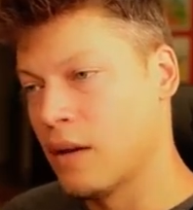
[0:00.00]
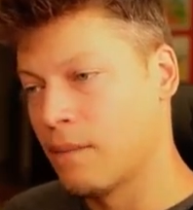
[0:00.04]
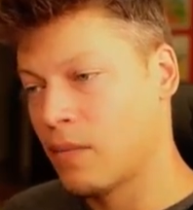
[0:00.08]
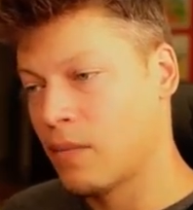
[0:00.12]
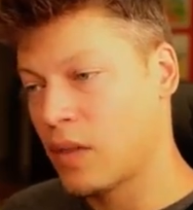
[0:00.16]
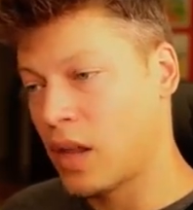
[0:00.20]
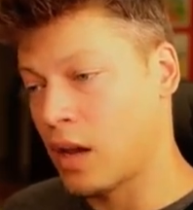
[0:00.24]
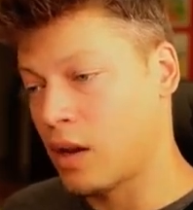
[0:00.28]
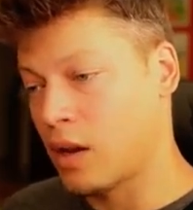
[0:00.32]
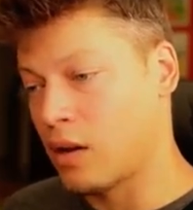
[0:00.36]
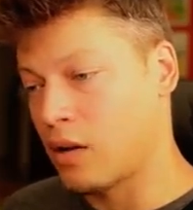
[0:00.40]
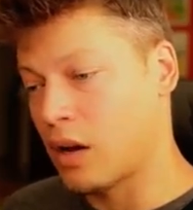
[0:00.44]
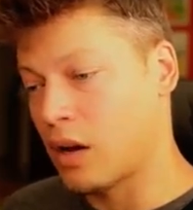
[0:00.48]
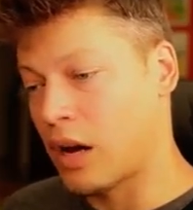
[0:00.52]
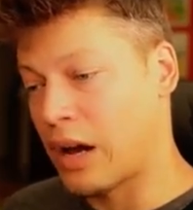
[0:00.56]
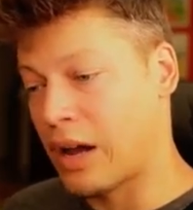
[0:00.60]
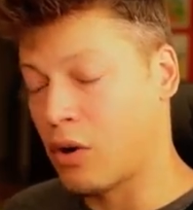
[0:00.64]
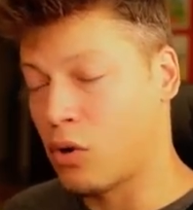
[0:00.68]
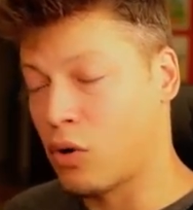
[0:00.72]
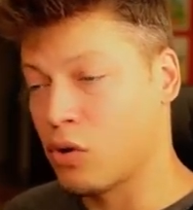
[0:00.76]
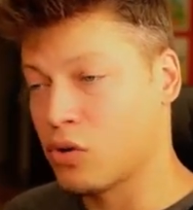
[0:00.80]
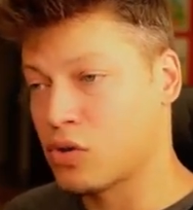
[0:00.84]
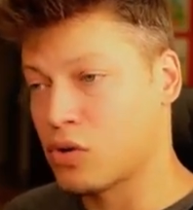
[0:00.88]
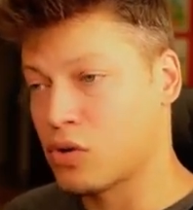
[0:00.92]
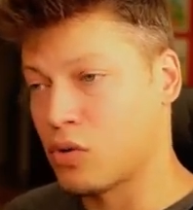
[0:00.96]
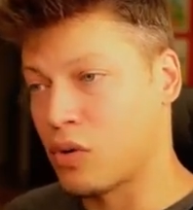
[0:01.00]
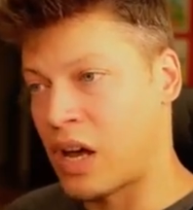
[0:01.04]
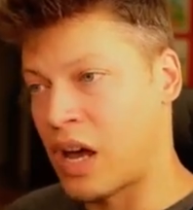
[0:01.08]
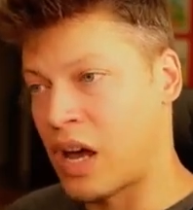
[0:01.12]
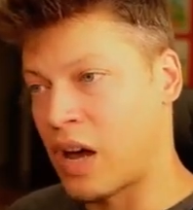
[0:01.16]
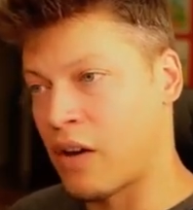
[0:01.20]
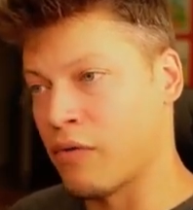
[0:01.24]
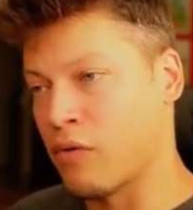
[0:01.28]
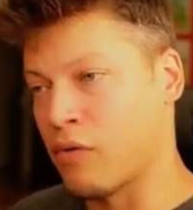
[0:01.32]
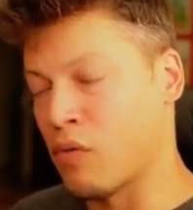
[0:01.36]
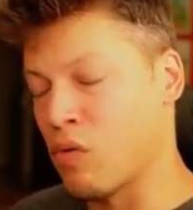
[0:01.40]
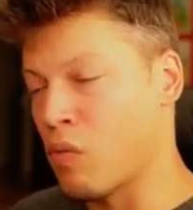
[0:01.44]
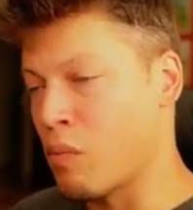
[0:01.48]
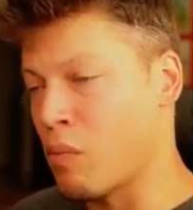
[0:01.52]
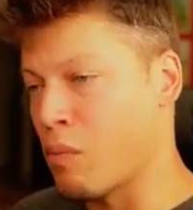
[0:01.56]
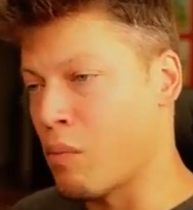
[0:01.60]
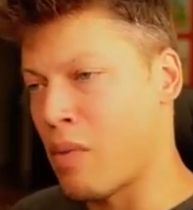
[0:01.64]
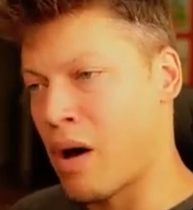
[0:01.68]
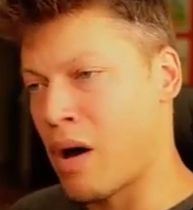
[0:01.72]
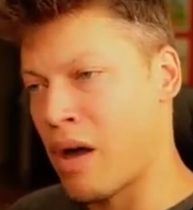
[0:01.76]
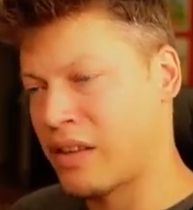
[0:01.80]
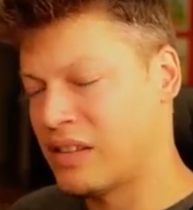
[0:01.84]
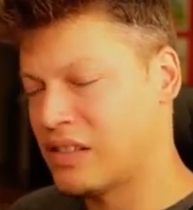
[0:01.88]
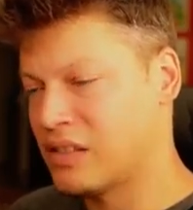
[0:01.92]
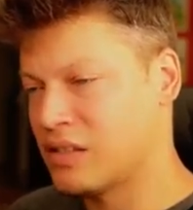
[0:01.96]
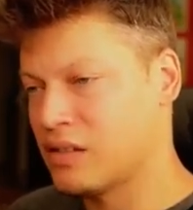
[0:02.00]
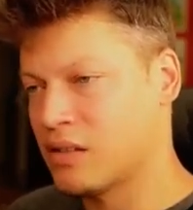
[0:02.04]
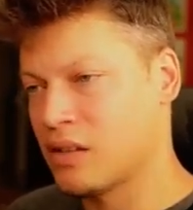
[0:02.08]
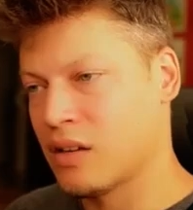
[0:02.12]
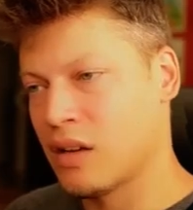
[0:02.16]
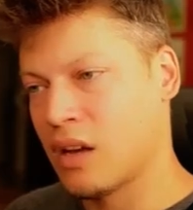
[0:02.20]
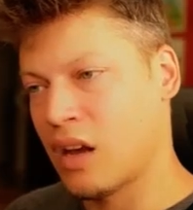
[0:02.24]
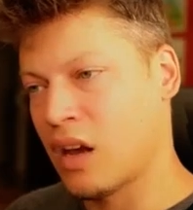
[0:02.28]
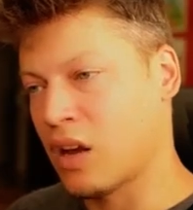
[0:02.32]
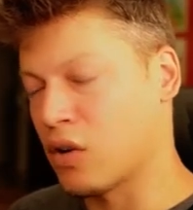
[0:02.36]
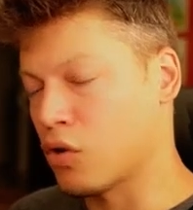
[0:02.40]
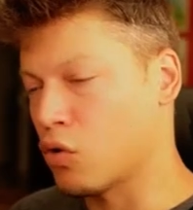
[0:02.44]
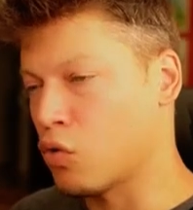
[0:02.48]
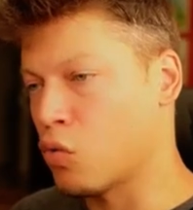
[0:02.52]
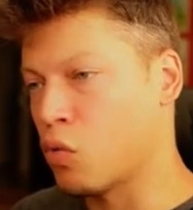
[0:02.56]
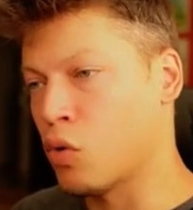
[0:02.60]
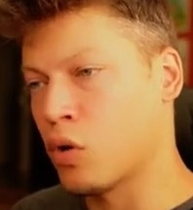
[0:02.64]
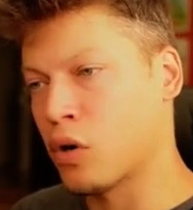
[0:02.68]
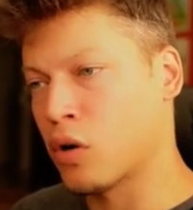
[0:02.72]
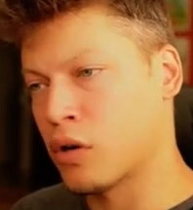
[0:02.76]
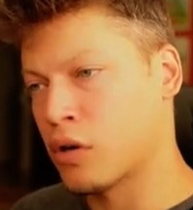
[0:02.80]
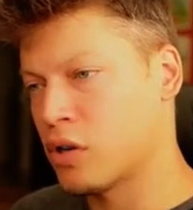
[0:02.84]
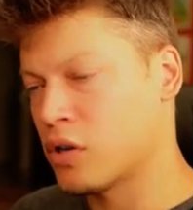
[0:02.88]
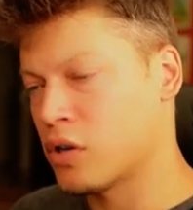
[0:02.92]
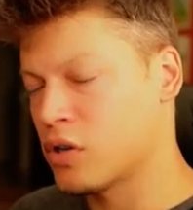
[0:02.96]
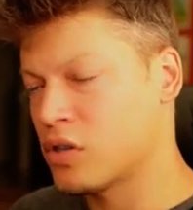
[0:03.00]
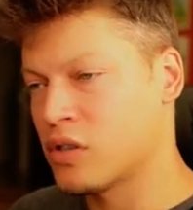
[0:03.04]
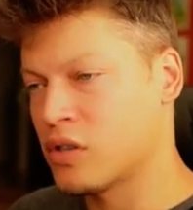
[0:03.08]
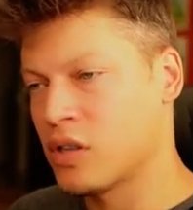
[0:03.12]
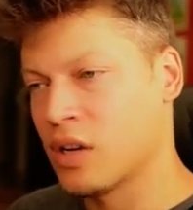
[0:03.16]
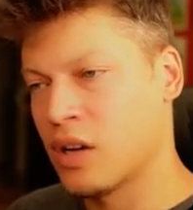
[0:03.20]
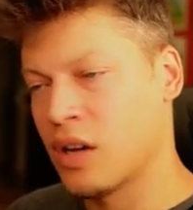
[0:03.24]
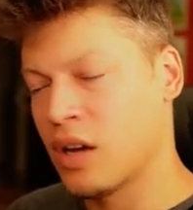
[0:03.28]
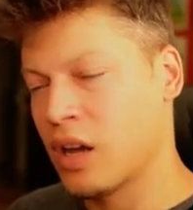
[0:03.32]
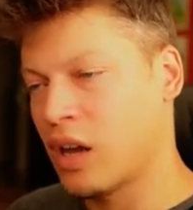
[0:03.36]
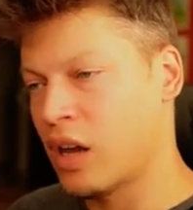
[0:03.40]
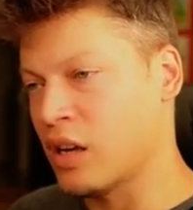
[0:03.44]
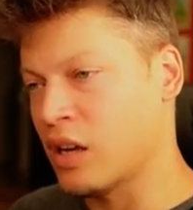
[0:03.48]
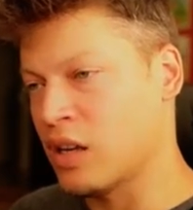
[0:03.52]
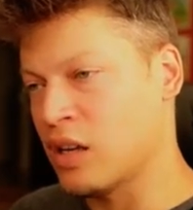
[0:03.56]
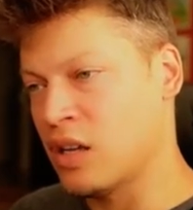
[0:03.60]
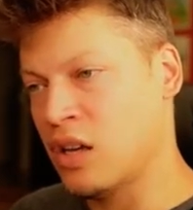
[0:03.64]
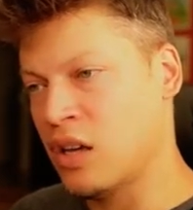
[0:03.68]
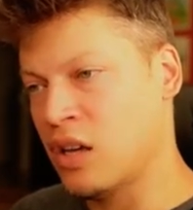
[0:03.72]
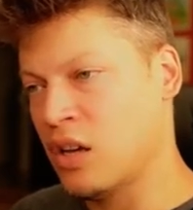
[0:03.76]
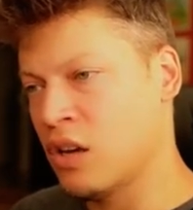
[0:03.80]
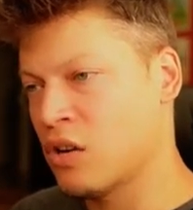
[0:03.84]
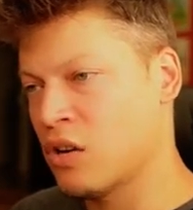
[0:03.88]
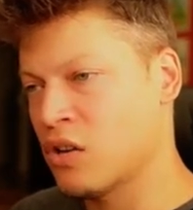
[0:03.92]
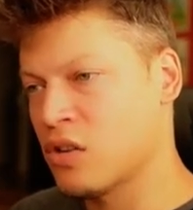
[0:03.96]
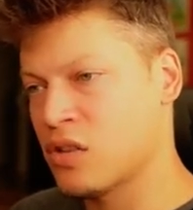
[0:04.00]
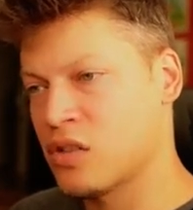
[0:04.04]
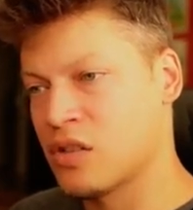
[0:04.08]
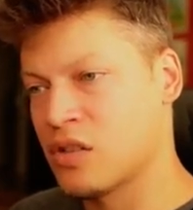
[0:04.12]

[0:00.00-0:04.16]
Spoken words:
And I also have months and quarters and years